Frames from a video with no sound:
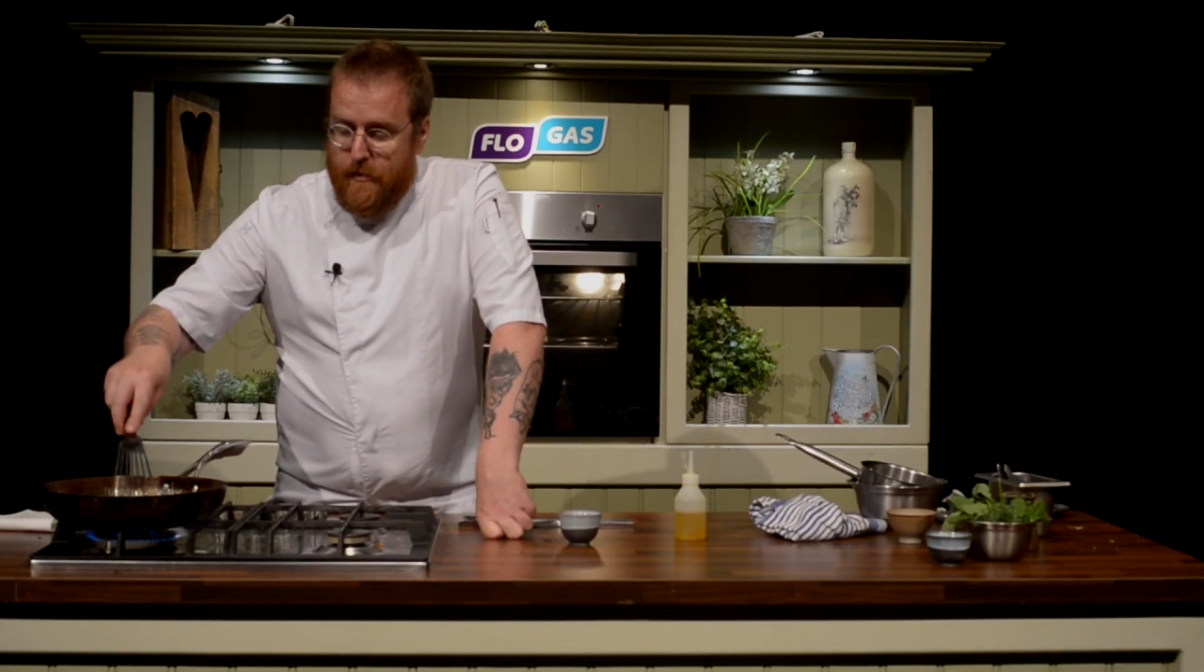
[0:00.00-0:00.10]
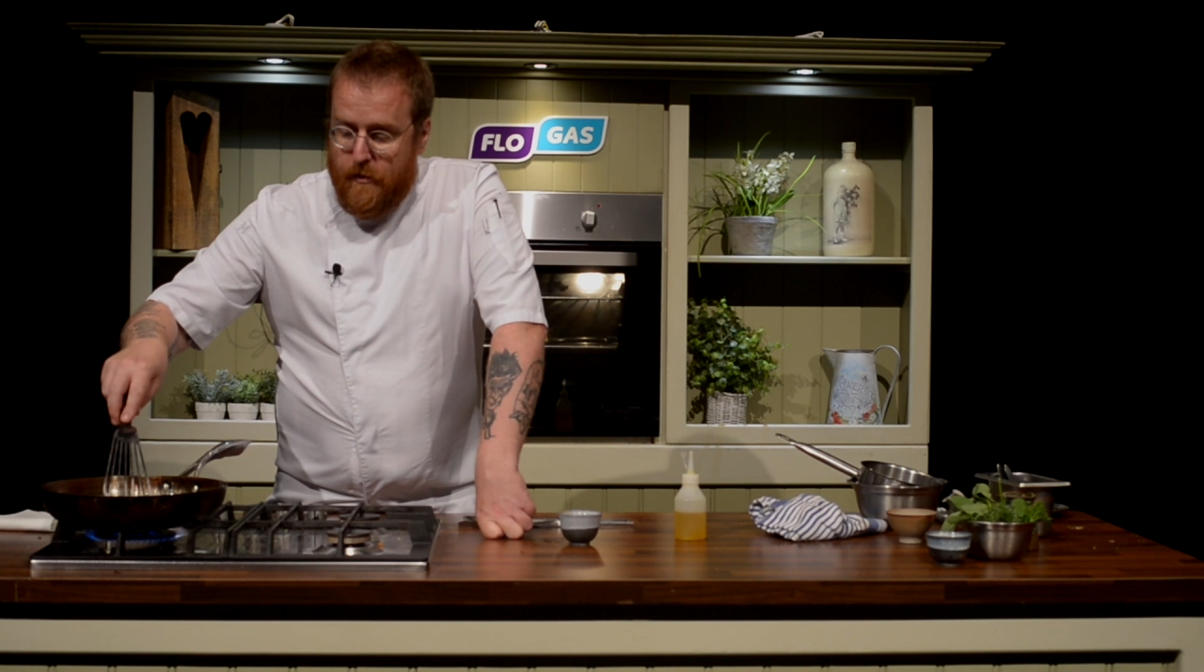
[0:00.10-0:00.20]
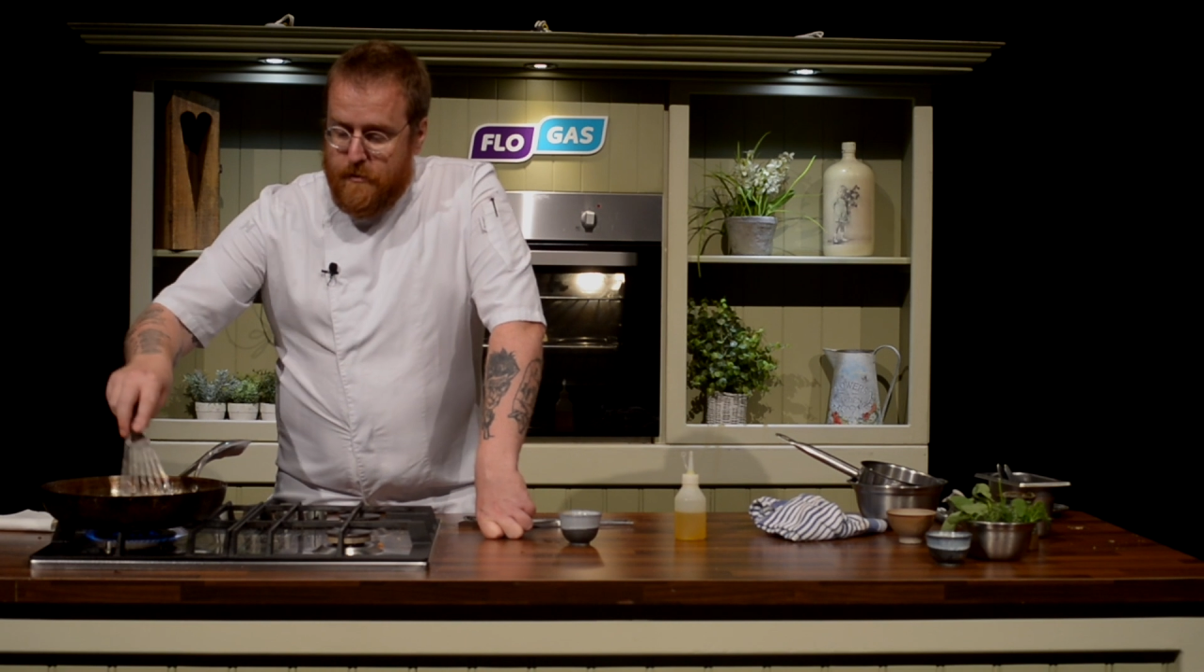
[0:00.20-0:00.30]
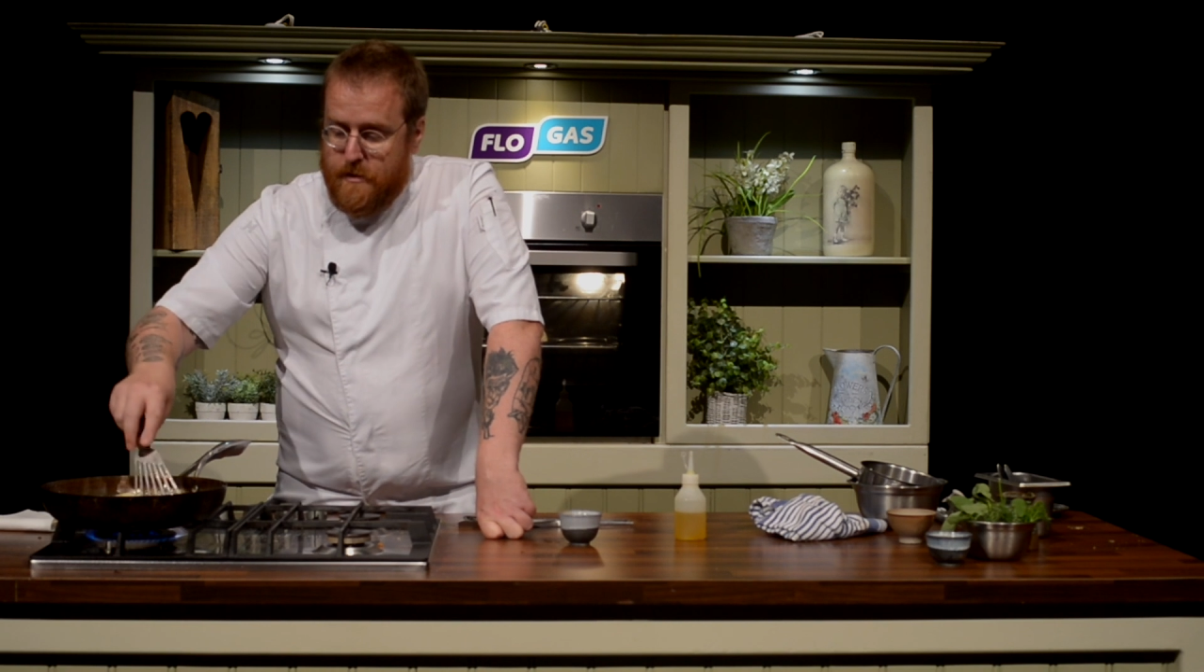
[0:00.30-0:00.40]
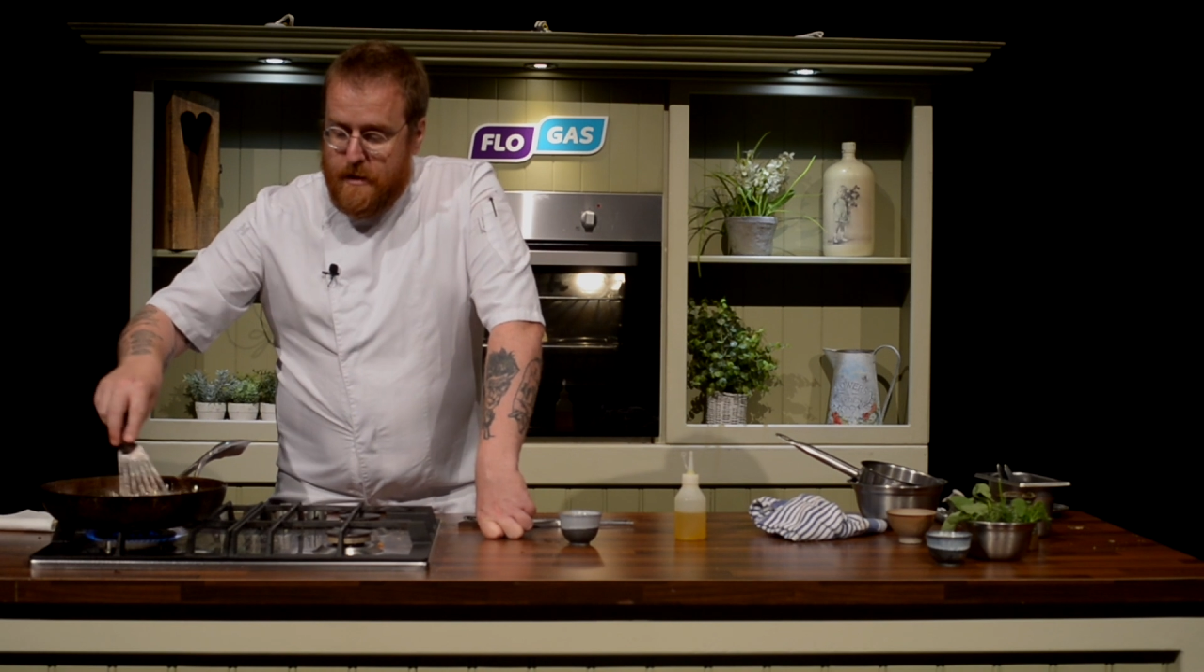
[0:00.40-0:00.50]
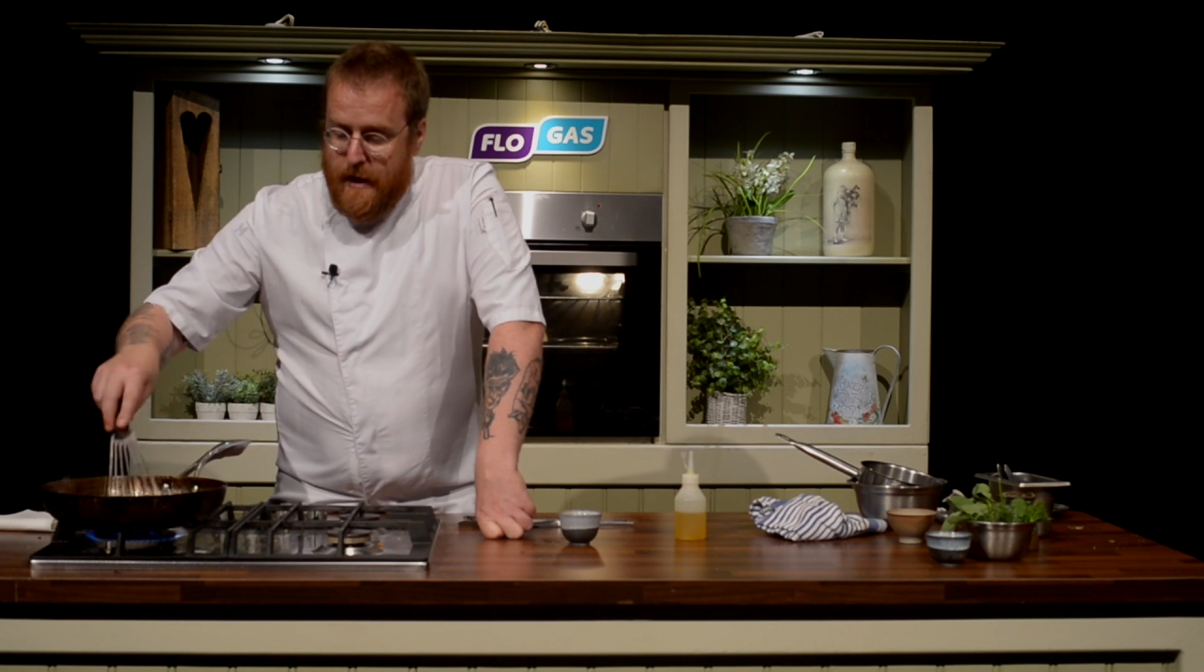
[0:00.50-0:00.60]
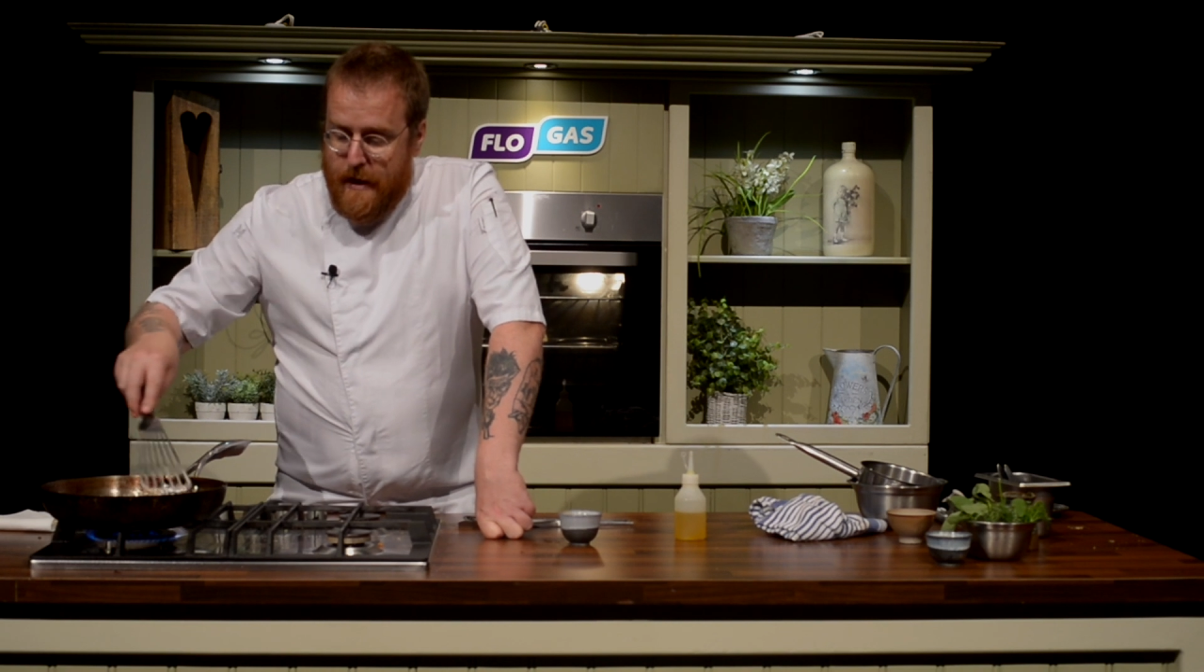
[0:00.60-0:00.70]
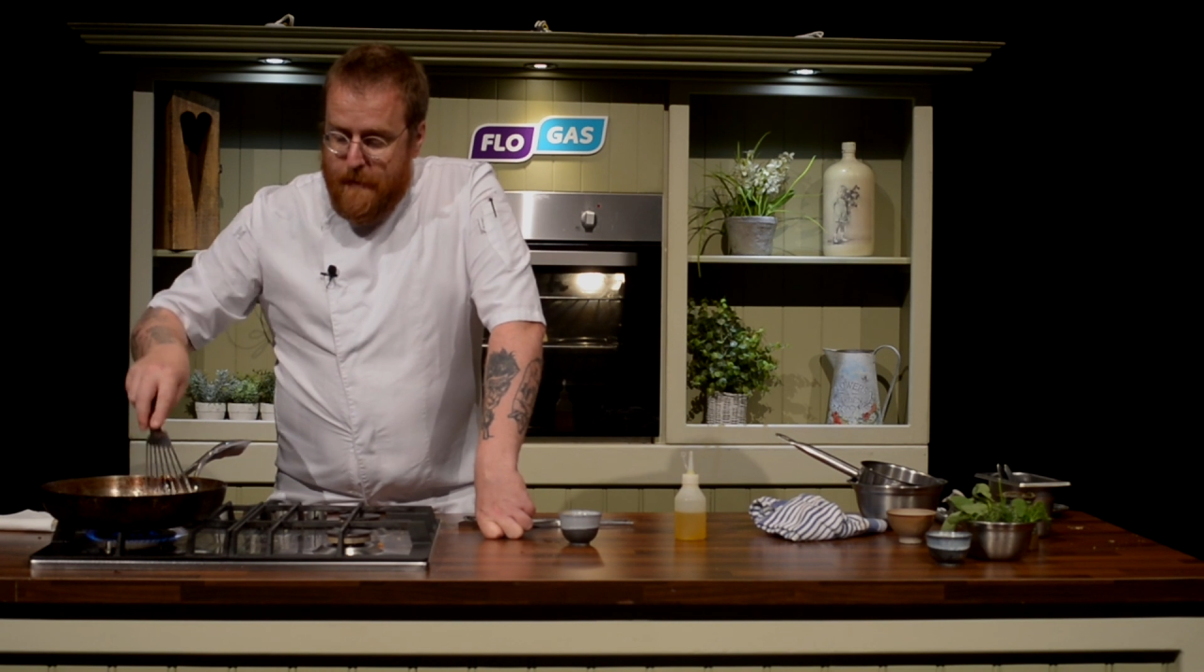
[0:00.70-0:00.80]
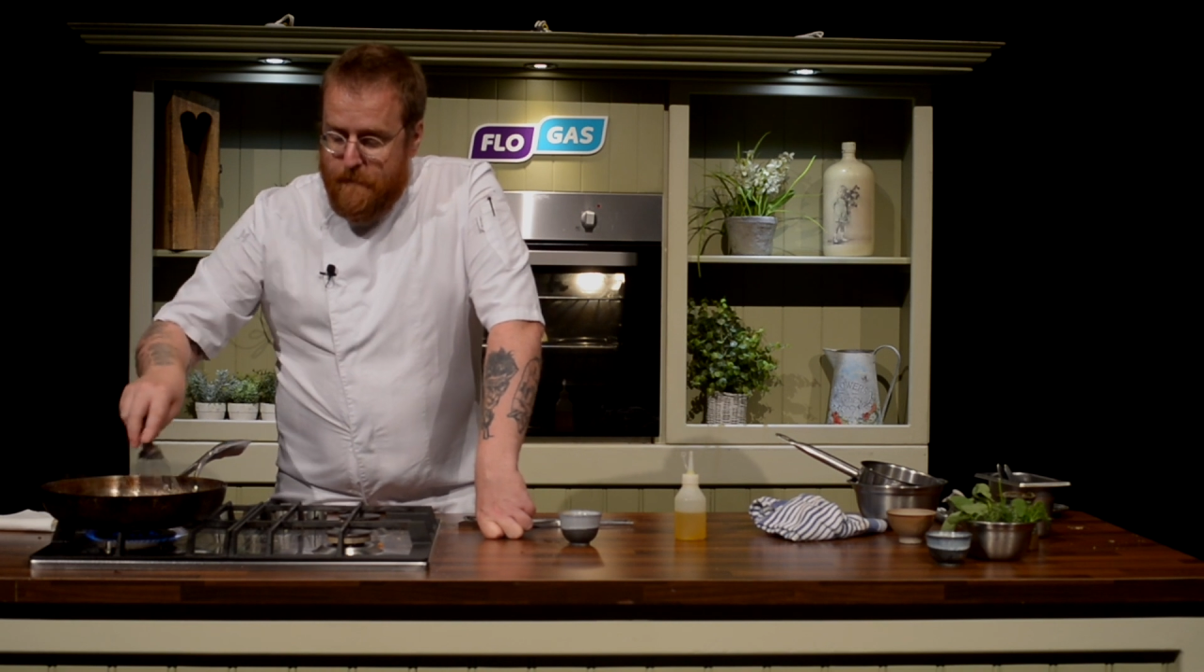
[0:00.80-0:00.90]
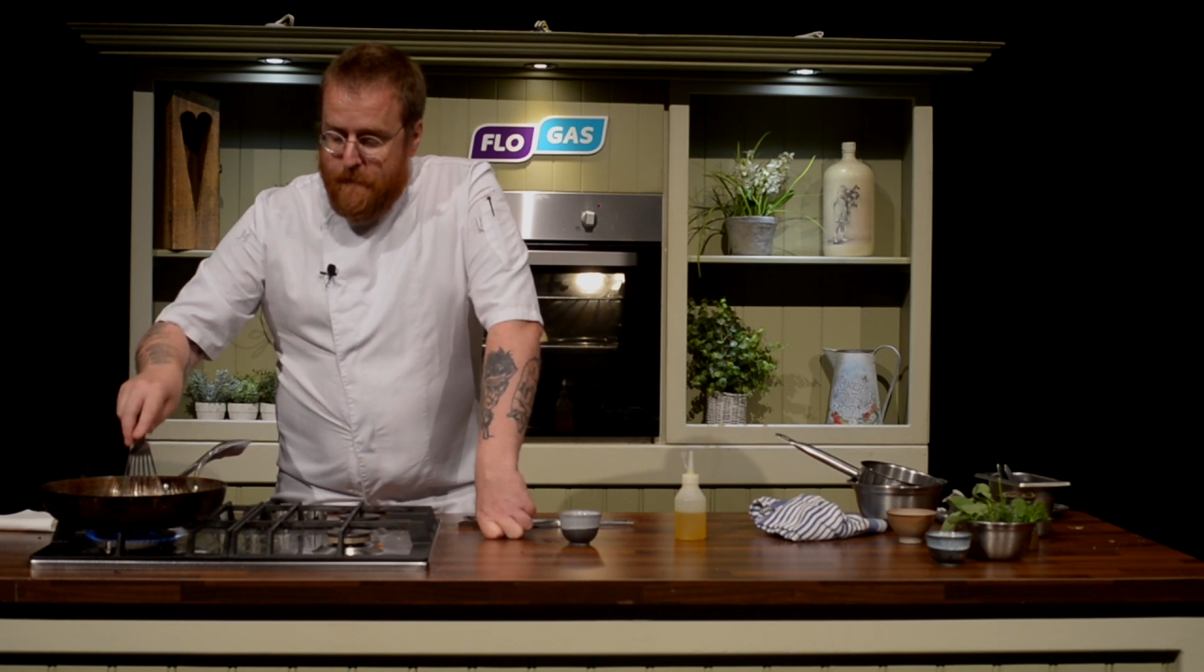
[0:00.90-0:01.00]
those
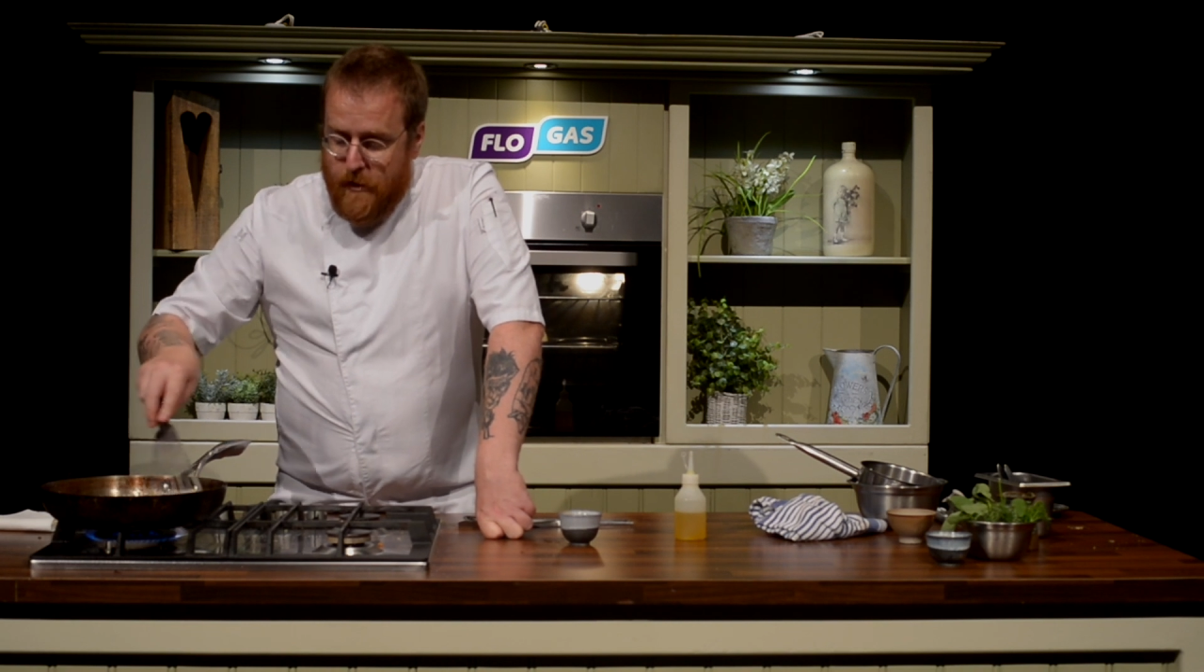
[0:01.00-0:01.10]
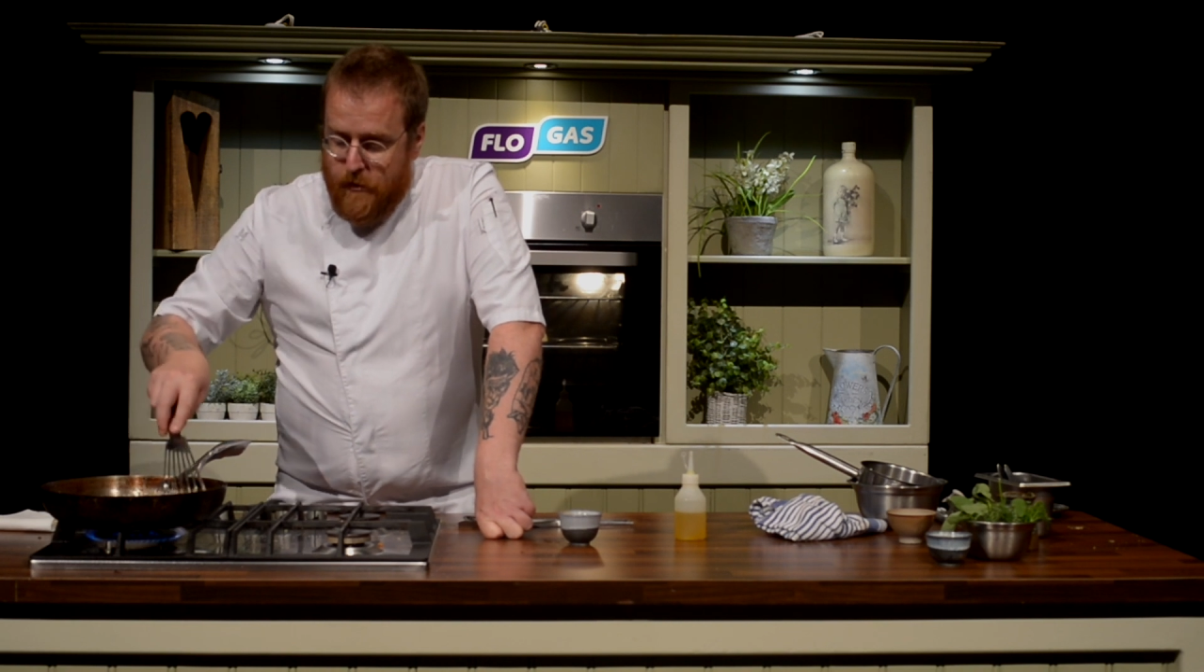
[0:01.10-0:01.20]
um,